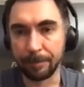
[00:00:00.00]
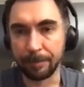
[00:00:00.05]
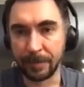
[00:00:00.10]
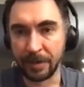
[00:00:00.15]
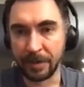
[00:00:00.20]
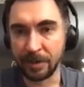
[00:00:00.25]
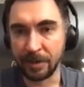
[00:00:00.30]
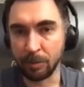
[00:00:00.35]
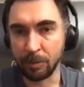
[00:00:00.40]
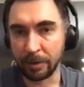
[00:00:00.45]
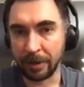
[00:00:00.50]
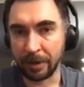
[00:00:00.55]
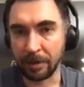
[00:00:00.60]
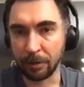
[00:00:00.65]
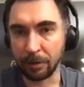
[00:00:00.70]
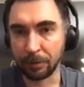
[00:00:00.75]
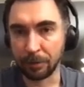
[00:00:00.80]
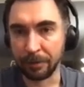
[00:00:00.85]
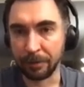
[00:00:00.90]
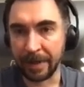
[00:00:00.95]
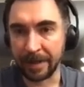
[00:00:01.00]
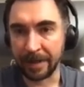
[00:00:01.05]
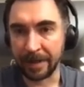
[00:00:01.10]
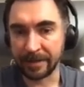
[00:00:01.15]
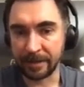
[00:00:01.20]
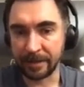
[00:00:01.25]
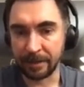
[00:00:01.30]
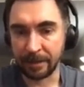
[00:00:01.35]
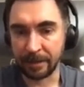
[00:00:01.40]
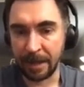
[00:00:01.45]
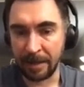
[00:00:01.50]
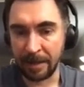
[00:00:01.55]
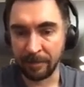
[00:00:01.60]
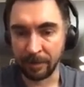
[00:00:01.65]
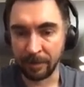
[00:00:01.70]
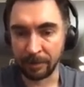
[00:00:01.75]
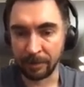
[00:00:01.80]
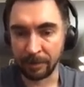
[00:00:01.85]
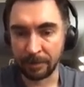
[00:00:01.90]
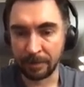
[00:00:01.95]
This is what I call the next
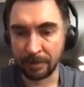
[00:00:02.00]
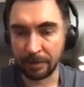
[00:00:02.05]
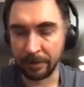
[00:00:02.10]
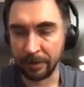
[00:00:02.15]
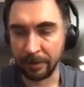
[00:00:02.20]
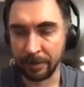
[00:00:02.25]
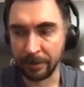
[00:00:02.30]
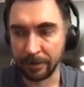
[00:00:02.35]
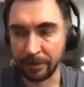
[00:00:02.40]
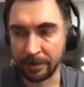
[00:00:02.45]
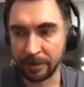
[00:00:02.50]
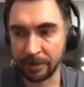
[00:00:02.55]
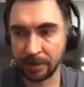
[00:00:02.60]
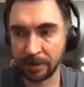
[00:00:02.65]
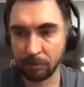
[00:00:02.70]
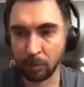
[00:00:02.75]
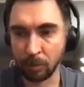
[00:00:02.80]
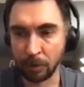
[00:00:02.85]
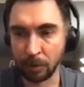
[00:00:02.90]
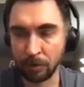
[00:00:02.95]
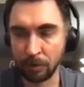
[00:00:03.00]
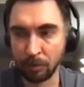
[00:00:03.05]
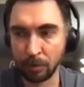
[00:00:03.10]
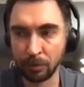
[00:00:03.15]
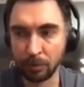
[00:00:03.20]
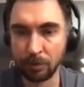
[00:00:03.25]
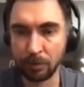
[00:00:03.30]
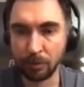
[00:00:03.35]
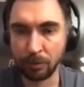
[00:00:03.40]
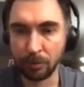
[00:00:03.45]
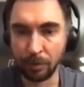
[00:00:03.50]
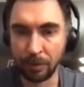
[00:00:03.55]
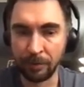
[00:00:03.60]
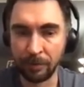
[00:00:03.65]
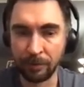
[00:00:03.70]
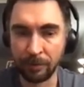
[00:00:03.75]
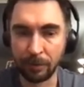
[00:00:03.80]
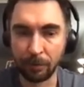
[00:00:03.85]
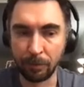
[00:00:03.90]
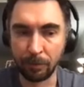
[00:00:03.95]
level. It's what you would do
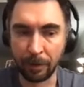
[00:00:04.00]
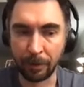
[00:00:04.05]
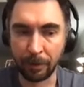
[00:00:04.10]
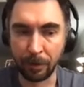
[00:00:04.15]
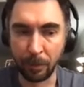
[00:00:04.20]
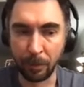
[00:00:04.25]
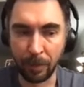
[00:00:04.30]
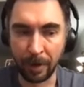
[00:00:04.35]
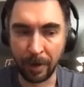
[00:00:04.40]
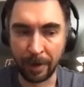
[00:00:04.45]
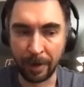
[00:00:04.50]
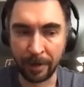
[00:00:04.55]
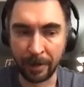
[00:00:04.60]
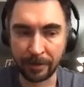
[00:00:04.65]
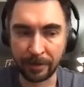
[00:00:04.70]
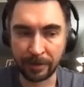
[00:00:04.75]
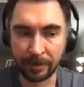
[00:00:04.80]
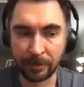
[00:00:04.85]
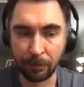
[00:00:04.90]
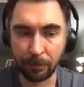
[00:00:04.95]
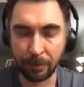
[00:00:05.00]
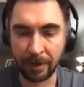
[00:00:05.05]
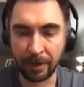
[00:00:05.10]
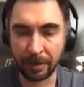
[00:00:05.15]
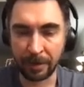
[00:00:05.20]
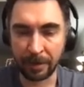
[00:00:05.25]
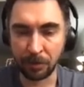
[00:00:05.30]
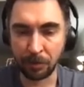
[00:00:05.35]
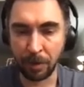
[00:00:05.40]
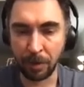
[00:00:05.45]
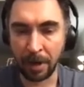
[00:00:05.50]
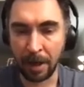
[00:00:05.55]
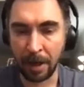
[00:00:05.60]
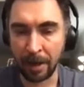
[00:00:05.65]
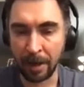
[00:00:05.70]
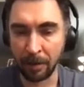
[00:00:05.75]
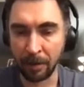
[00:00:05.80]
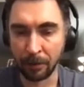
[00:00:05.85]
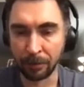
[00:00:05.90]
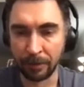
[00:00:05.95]
if you are in a place you can't rely
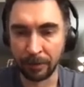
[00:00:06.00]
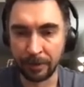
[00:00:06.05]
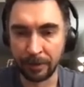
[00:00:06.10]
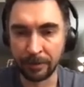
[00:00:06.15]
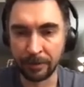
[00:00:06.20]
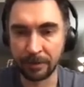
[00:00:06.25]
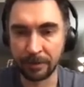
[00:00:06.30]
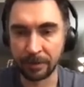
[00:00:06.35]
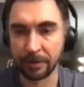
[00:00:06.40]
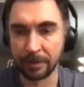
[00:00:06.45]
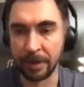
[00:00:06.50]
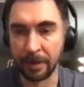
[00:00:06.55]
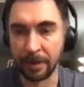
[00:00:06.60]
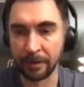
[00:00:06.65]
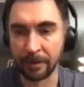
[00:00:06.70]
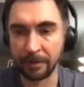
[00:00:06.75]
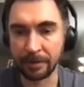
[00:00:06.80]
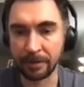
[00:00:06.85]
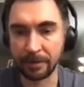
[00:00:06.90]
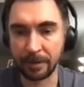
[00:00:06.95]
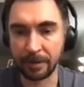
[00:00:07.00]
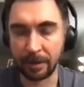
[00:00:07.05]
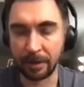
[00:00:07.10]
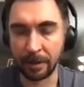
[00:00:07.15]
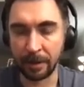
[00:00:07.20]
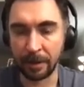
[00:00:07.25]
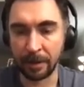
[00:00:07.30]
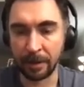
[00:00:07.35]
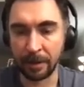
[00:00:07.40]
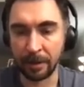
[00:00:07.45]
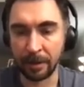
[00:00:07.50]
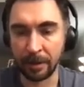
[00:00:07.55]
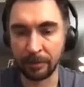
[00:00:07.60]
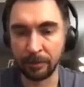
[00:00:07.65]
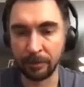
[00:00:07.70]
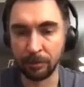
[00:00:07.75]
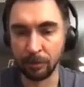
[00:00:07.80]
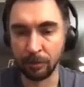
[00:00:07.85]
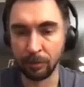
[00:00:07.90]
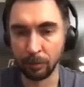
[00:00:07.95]
on the internet
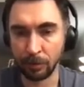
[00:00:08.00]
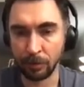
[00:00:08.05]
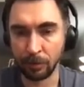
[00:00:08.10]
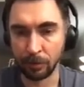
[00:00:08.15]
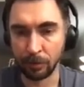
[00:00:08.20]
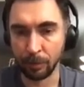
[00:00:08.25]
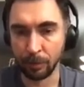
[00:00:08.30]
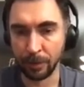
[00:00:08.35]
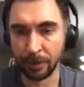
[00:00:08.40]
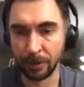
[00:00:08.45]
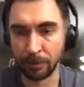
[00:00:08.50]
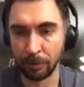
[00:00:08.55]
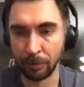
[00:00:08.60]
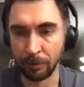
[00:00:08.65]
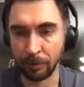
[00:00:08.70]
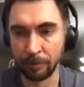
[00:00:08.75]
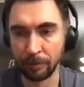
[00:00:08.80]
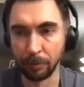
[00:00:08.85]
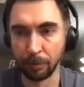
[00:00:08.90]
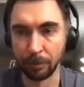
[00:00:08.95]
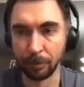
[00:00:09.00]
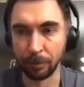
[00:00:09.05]
to use your Bitcoin full